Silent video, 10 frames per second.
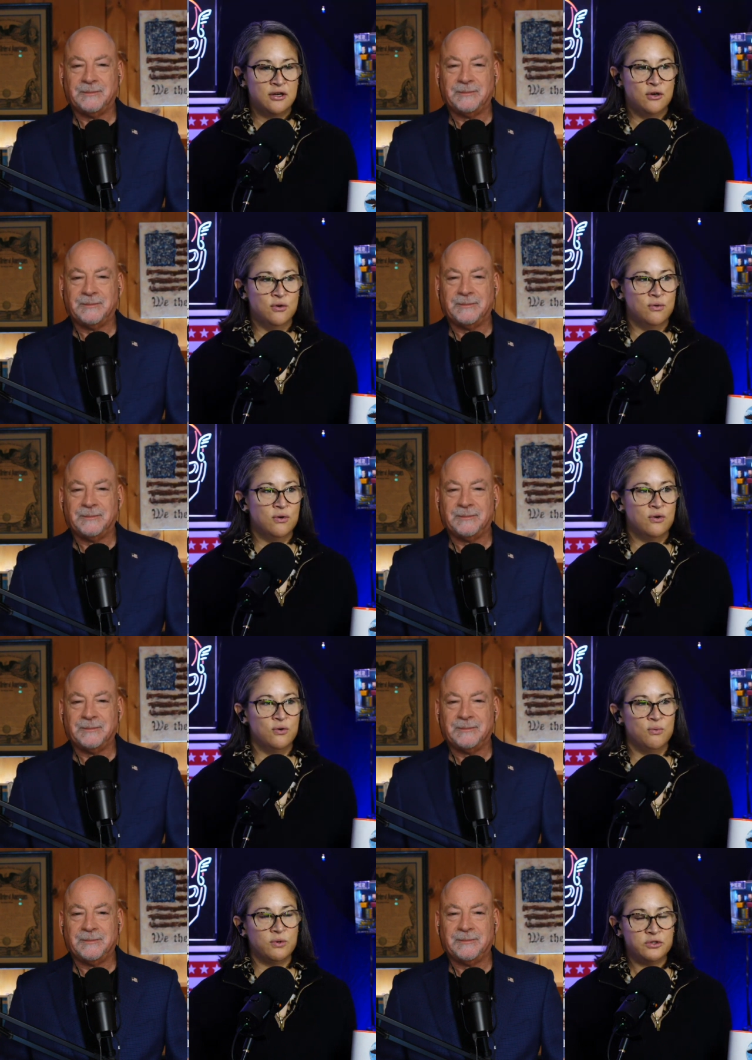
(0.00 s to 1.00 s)
Speaker 1: who
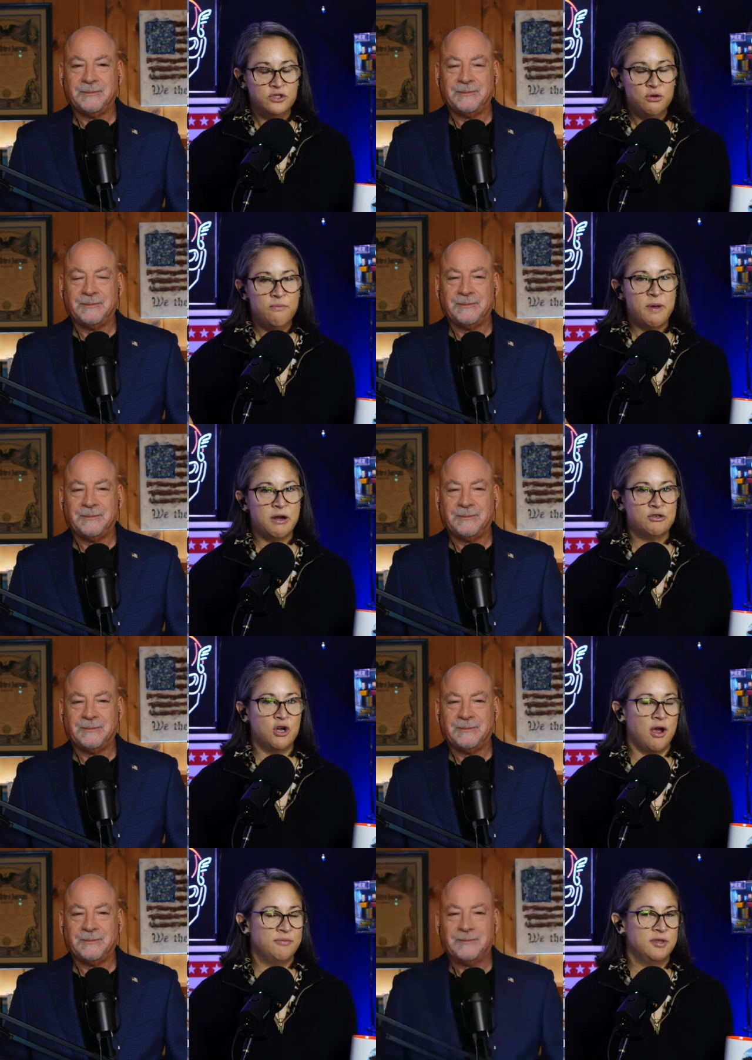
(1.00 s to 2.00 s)
who will do a better
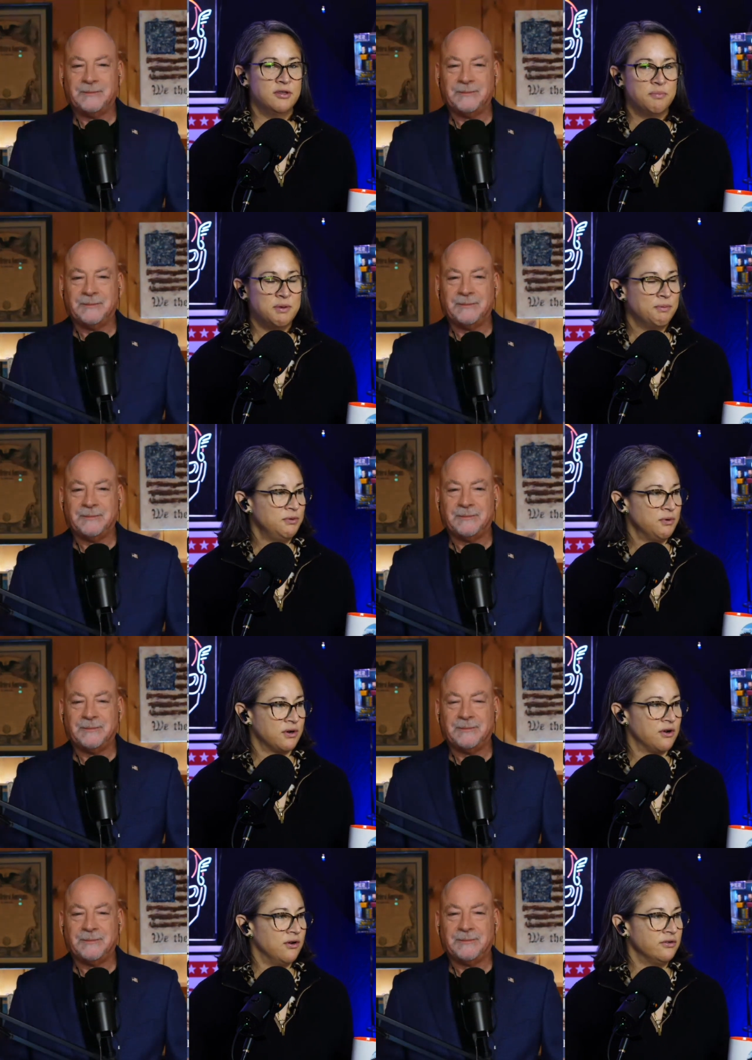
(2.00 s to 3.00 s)
job than the people who
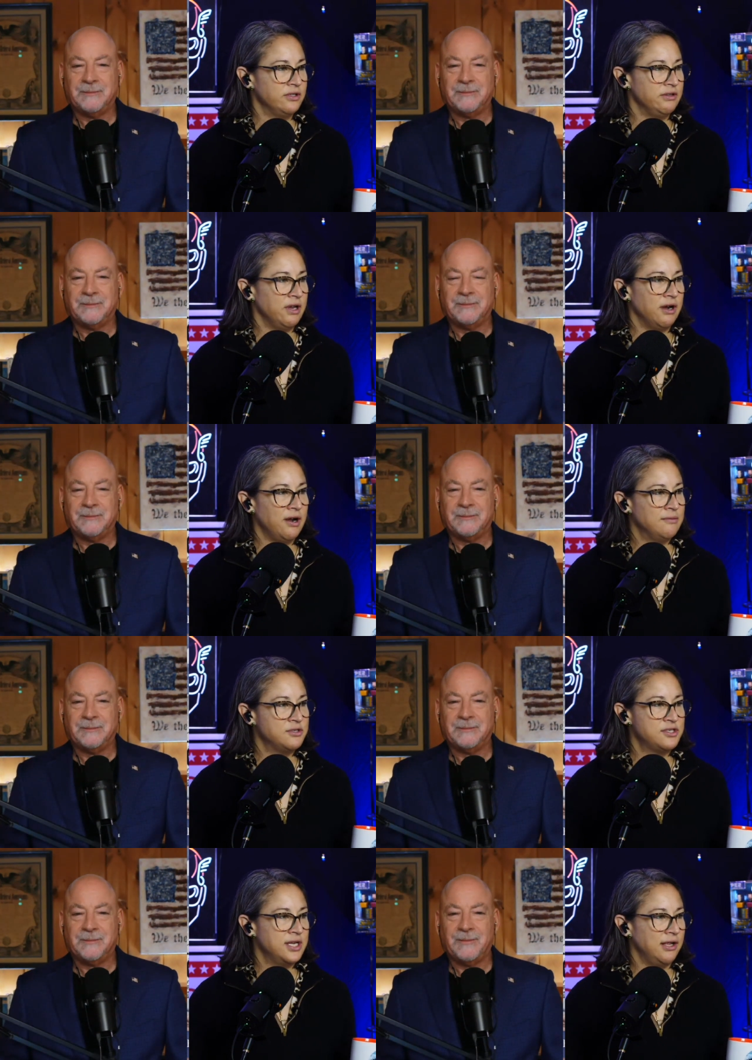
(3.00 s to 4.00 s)
are currently there. I'm
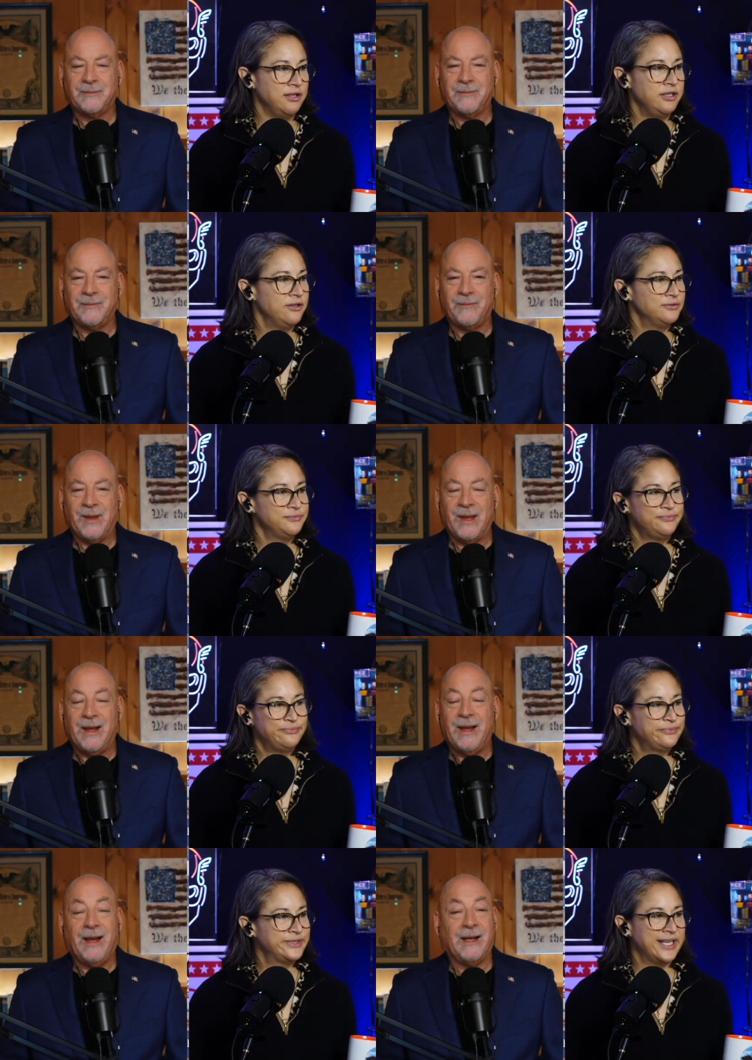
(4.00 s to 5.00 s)
just telling you.
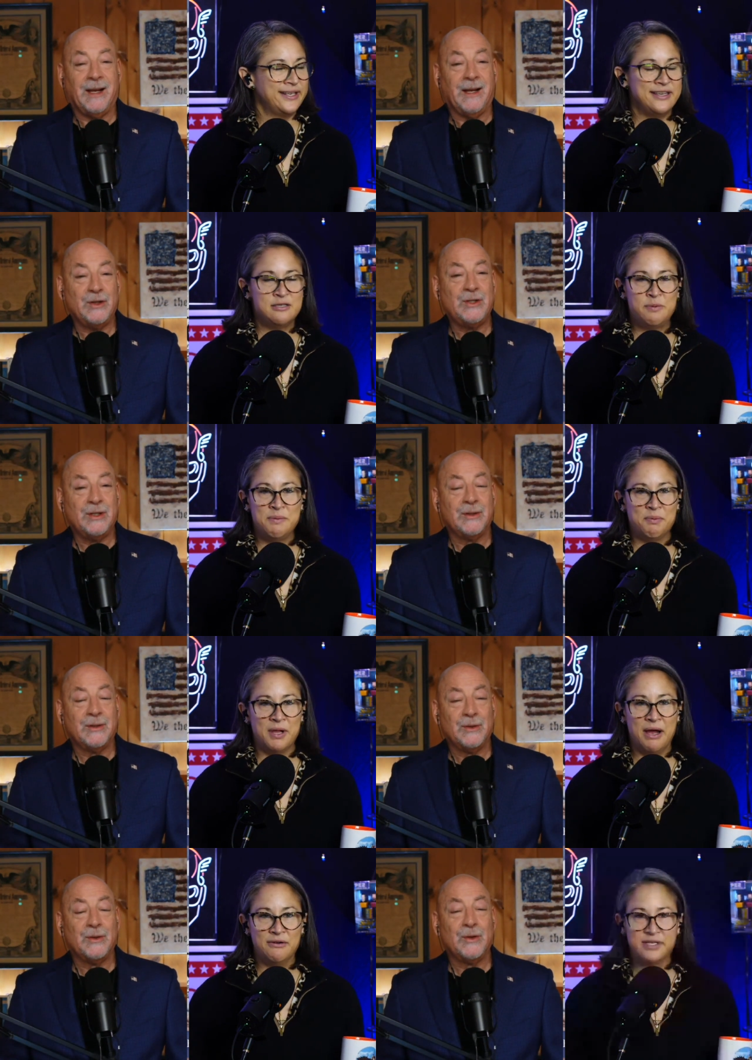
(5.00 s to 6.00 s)
Speaker 2: Get these
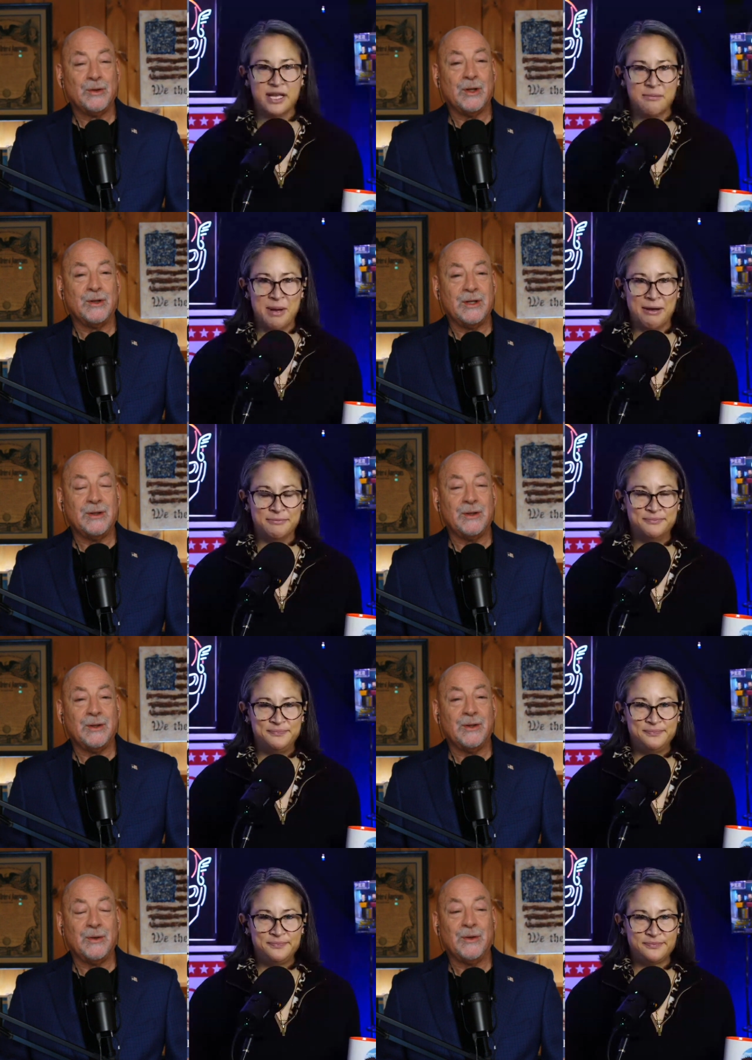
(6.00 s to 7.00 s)
people out. Get them out. This,
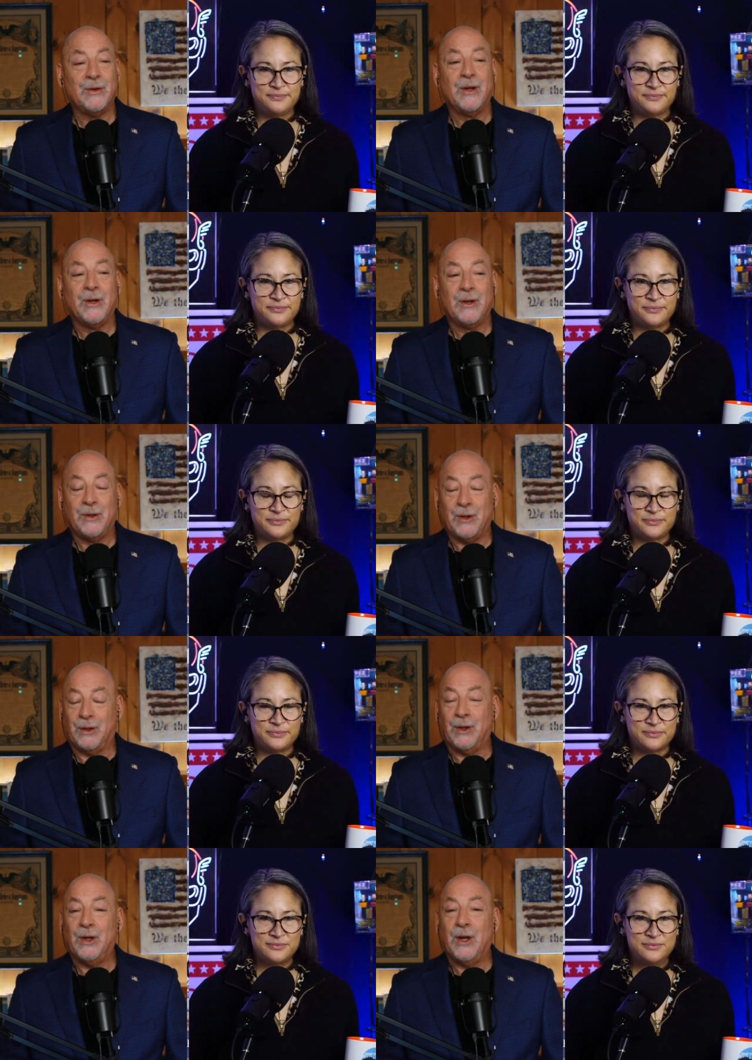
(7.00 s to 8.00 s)

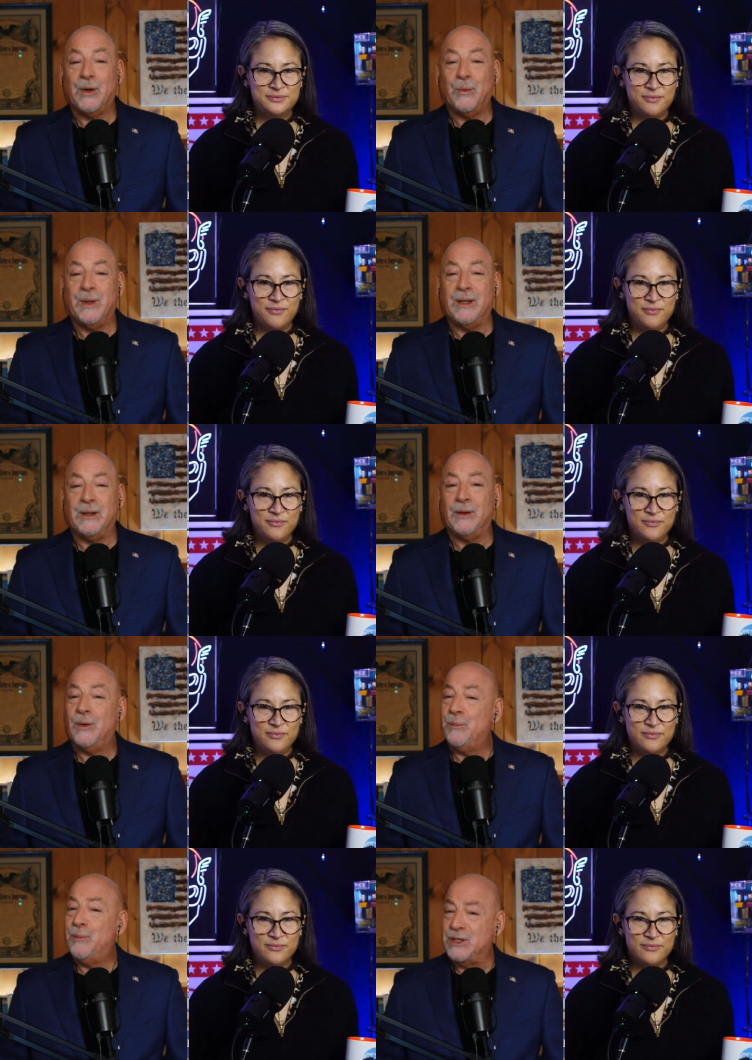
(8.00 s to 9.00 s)
look, we
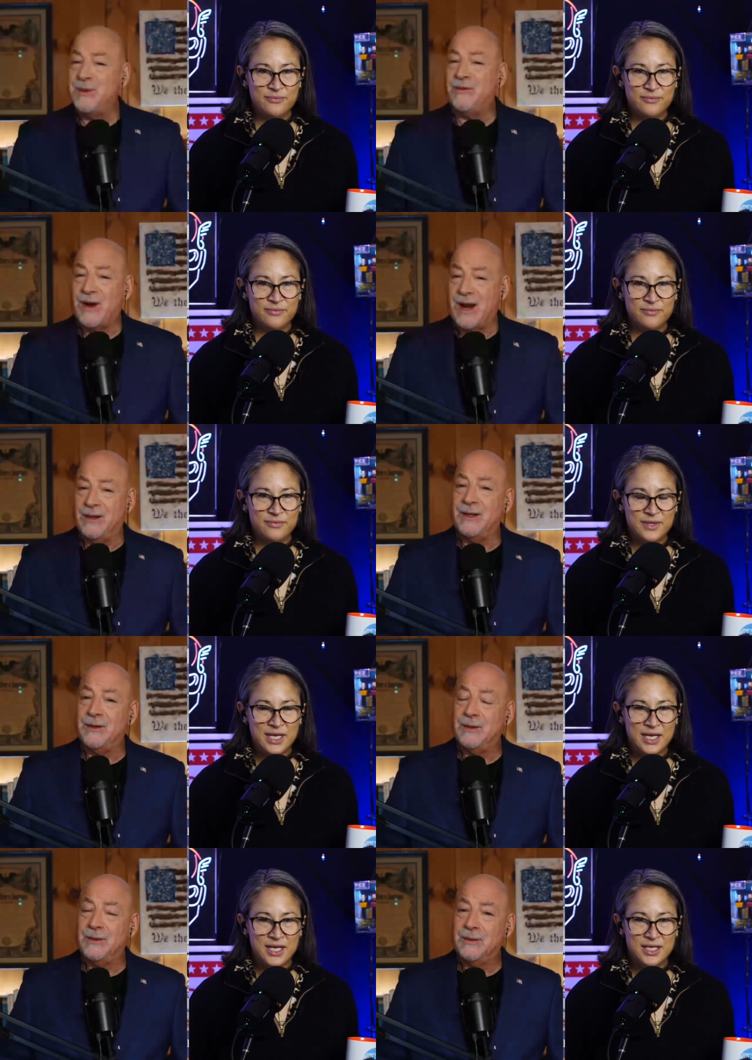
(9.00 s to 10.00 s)
Benjamin
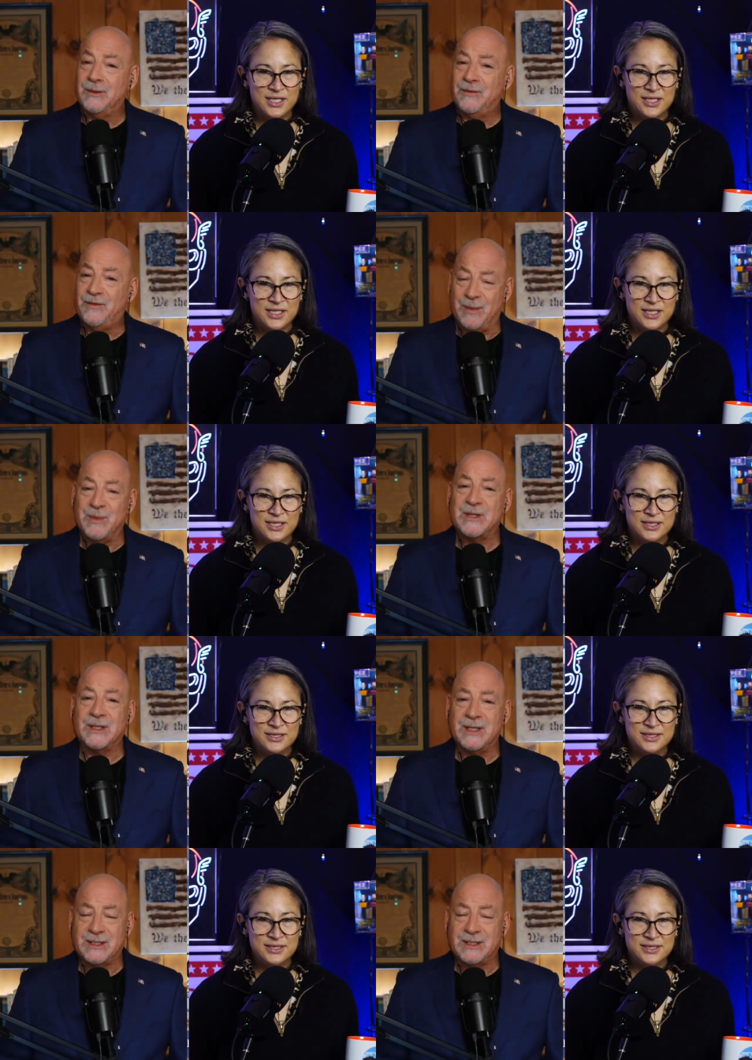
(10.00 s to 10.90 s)
Franklin famously